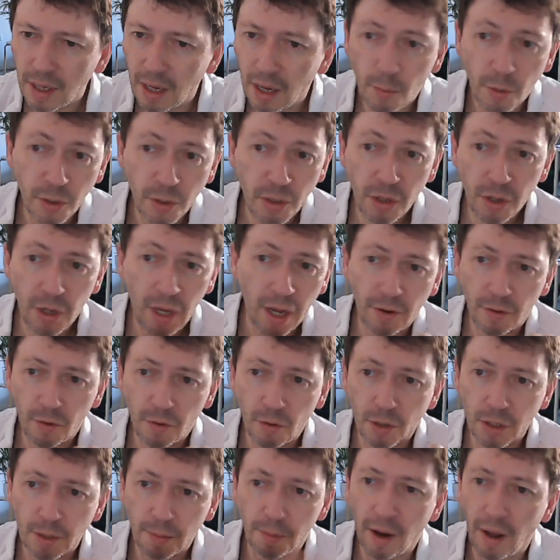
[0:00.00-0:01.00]
which you can, of
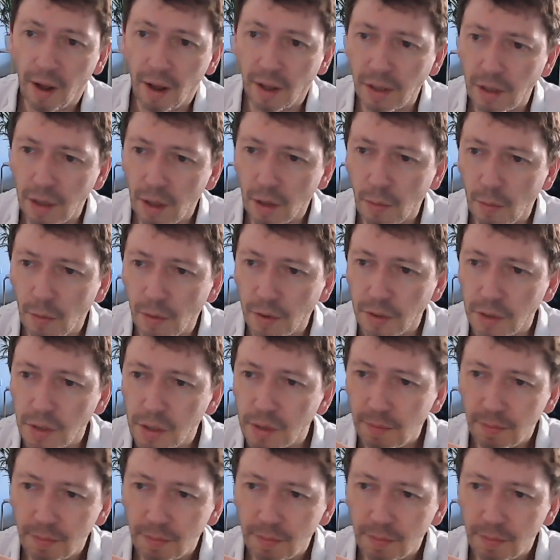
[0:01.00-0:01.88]
course, apply in the other ones,